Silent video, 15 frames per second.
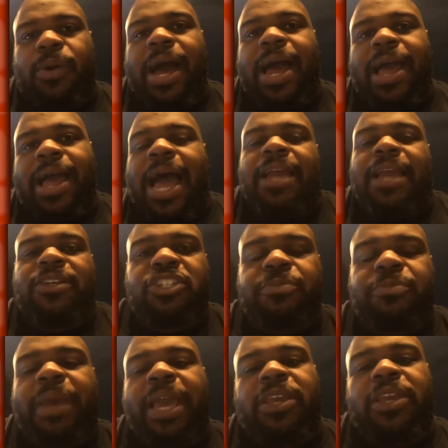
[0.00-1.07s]
So I, I
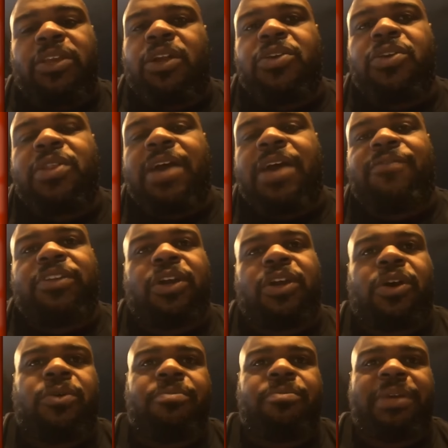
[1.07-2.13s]
expect, you know, you never
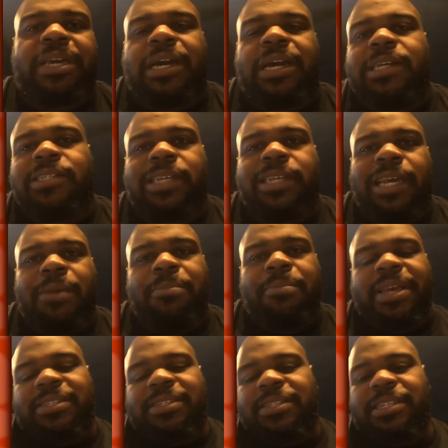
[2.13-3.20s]
know because
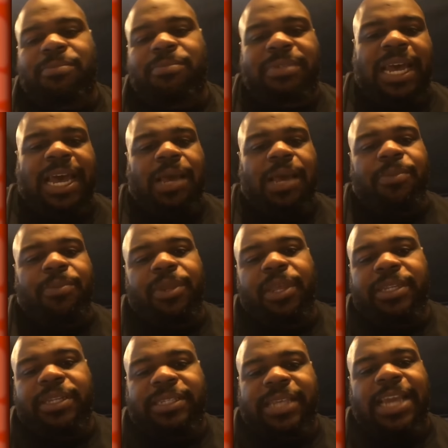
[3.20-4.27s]
missing some
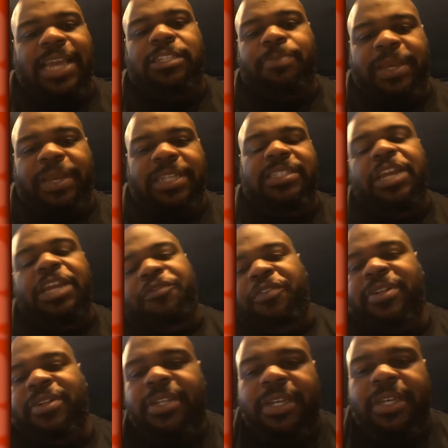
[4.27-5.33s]
time, his game speed is
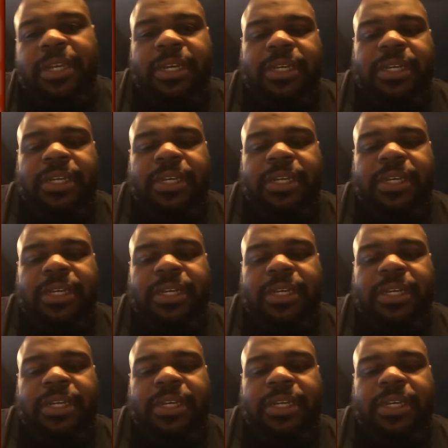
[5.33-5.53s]
different.